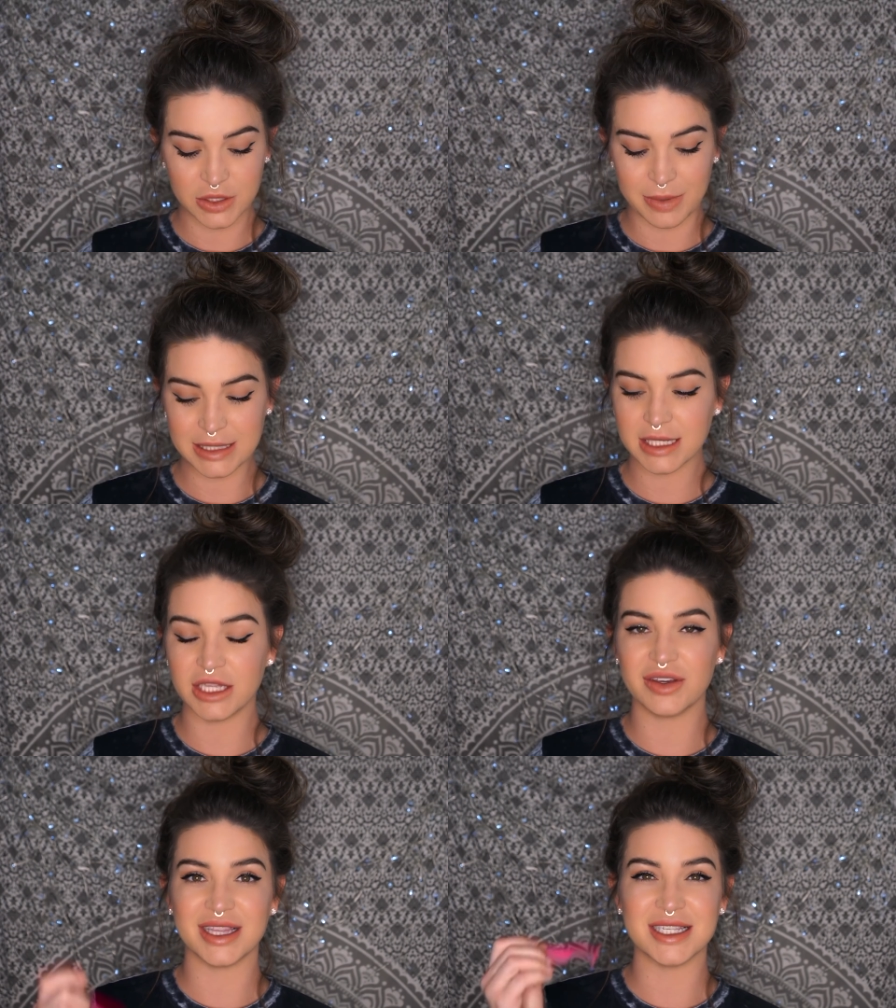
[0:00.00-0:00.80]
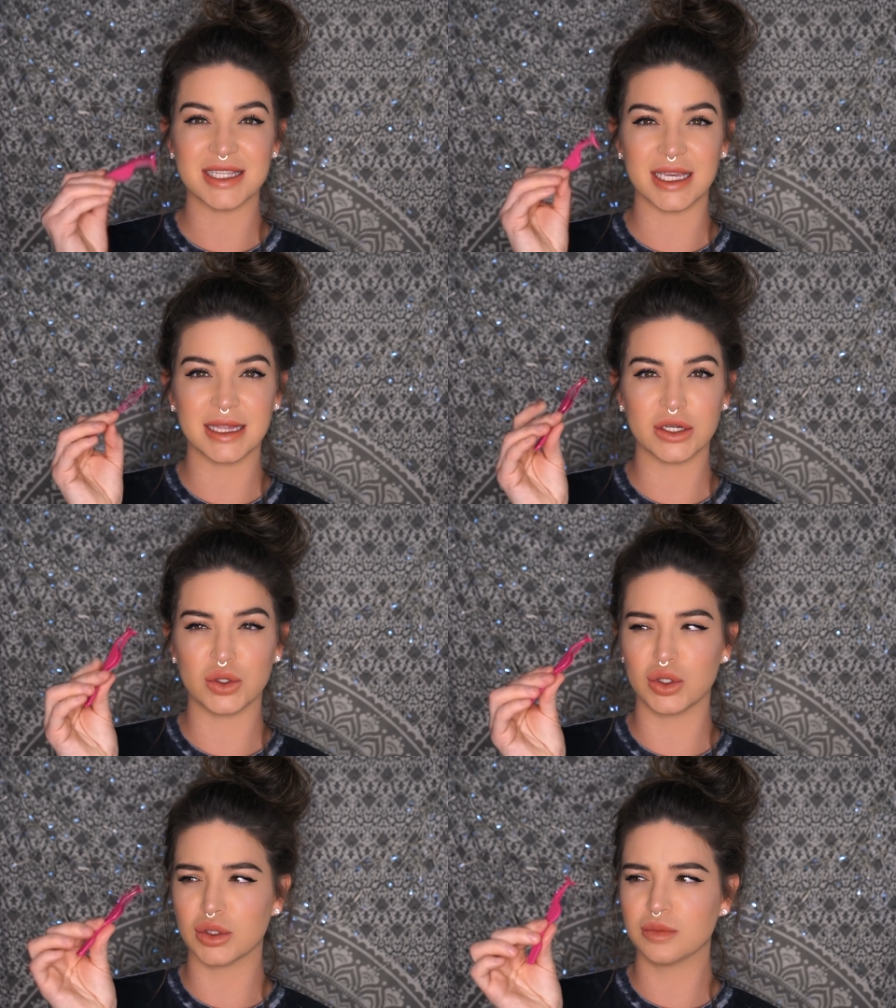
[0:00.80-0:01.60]
So basically you get this like
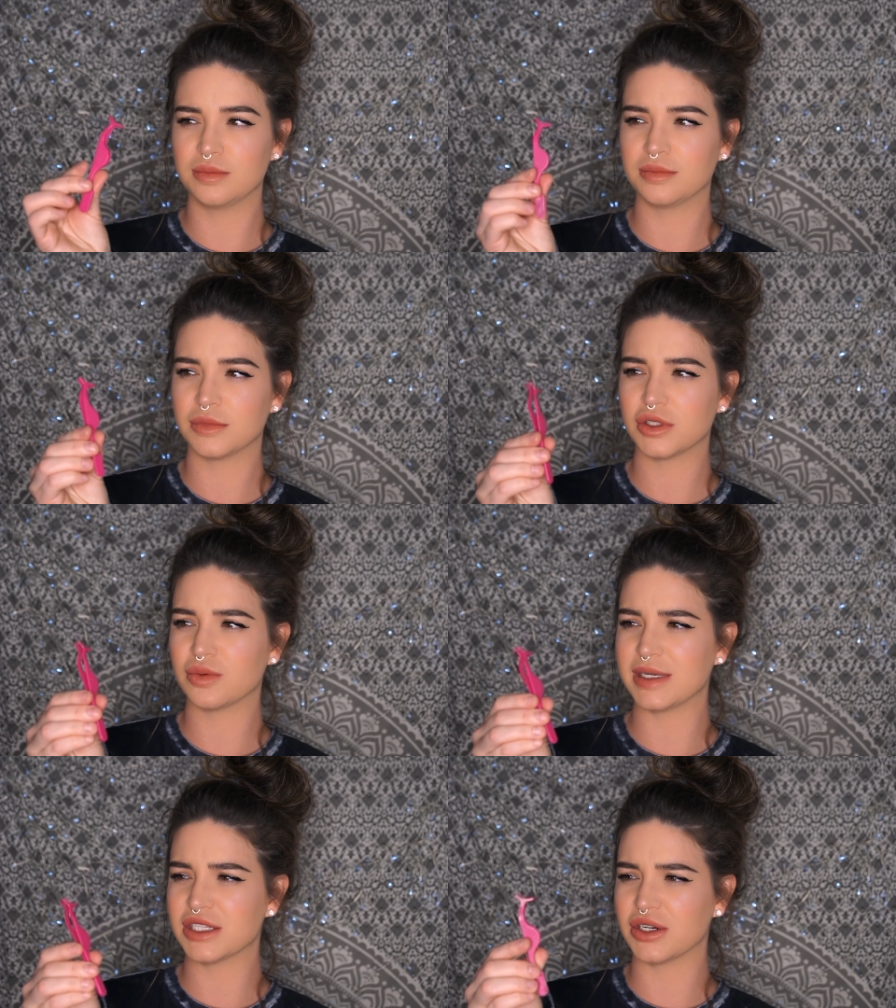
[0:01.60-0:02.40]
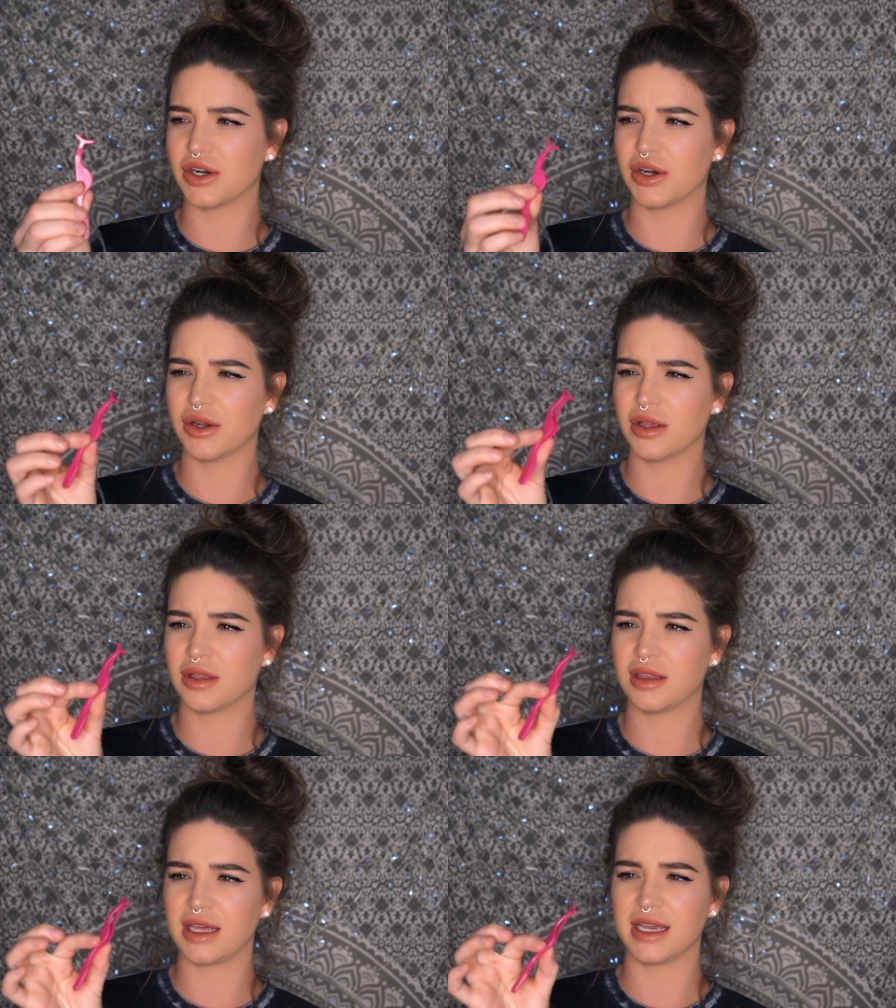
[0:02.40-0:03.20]
little tweezer
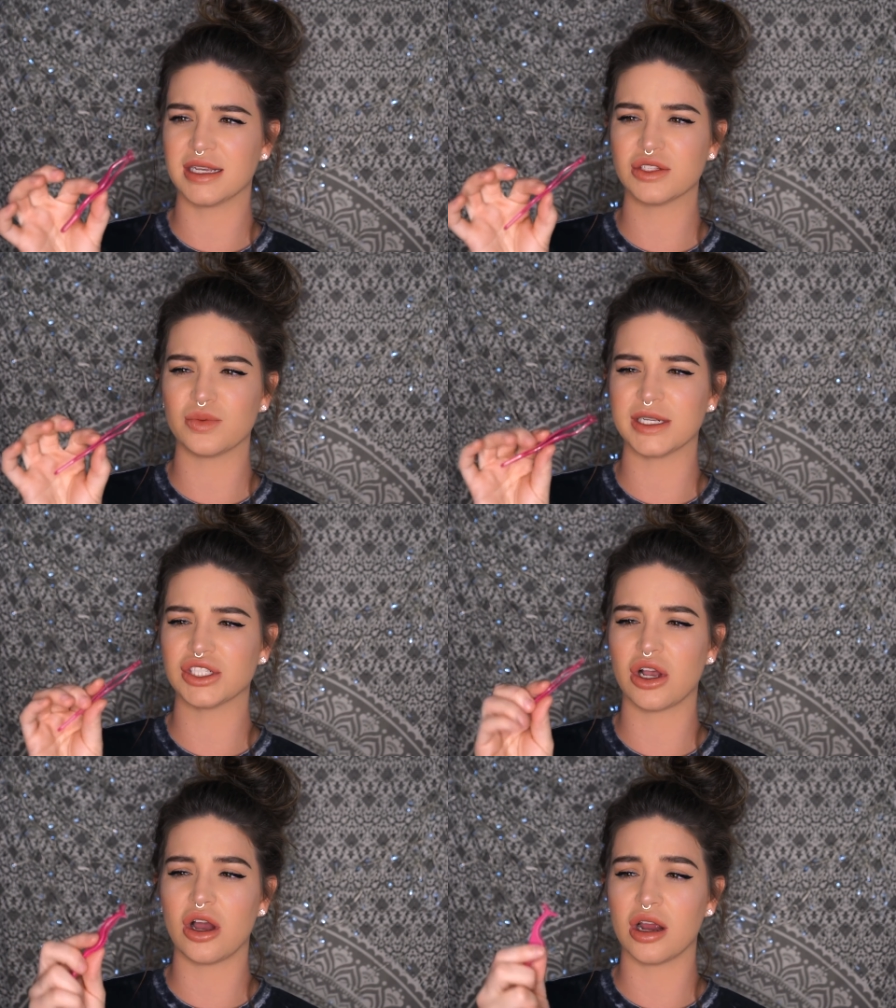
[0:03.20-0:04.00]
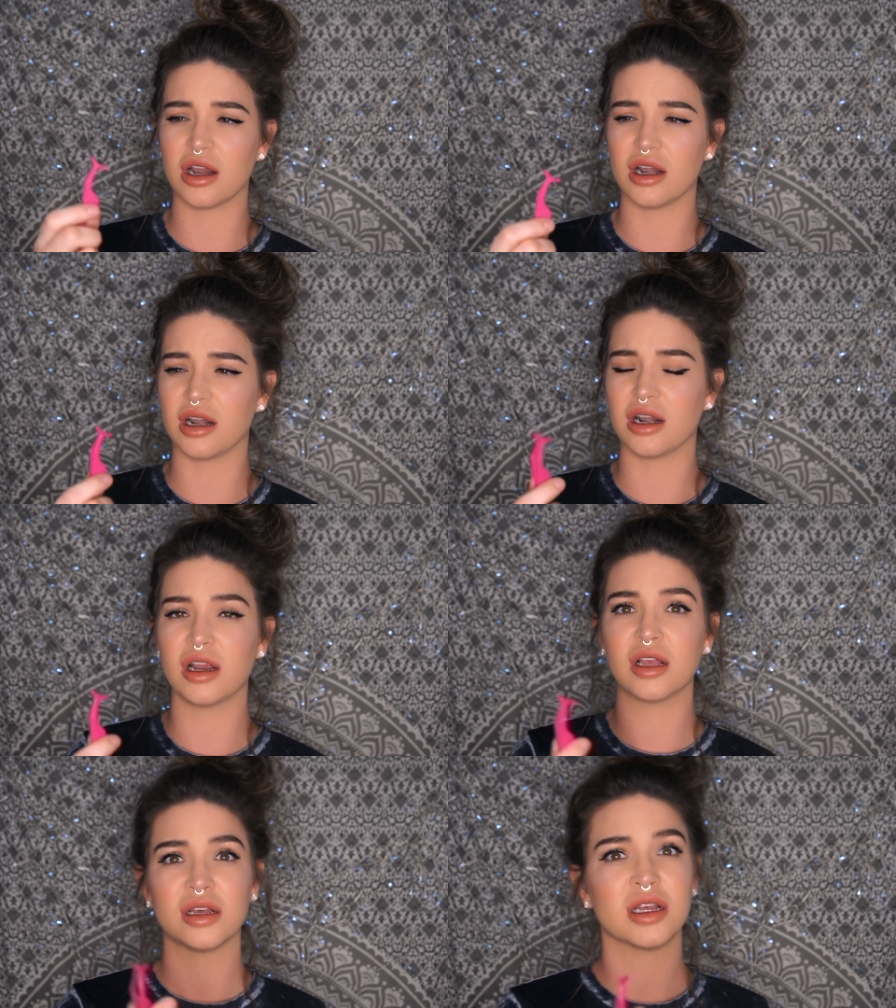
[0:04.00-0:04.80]
things which
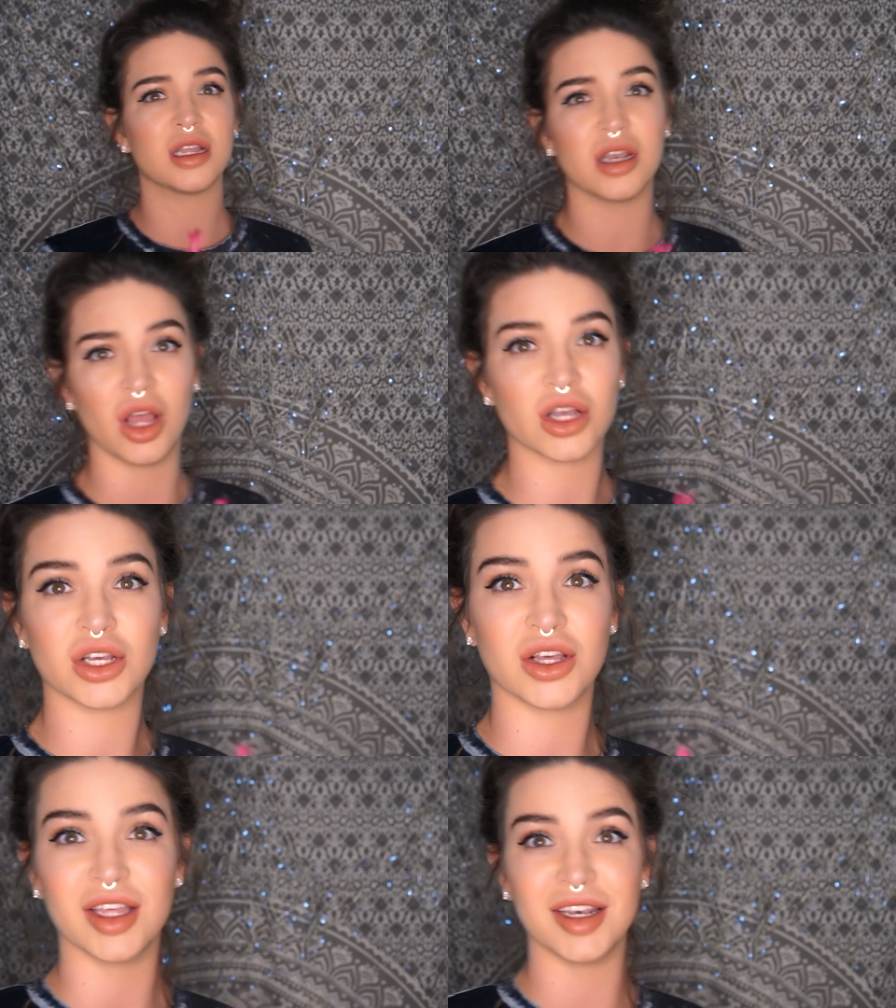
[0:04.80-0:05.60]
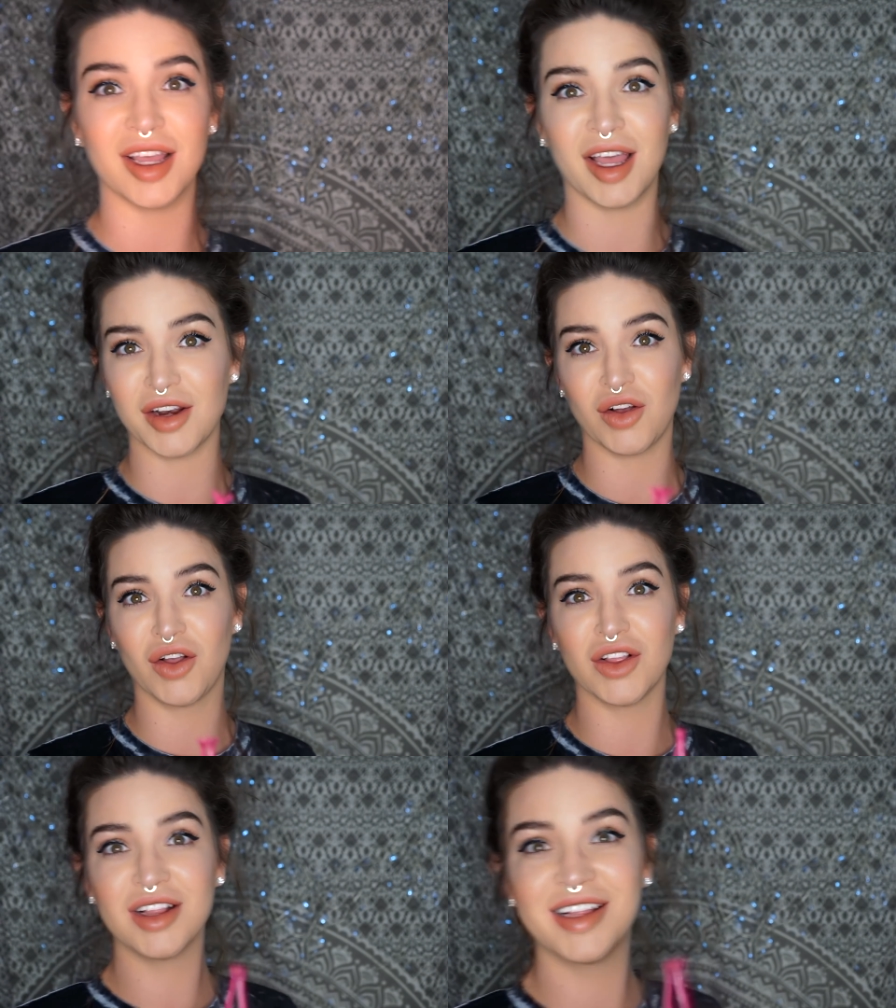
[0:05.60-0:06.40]
are not good at
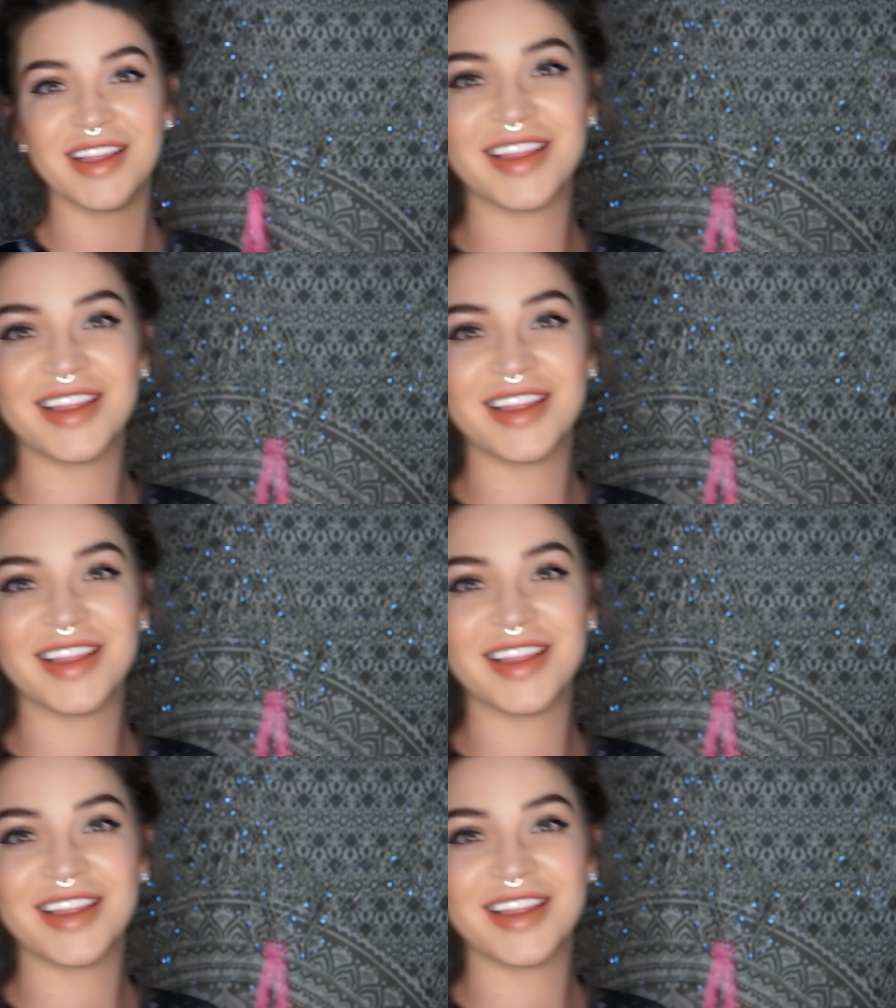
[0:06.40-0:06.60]
all.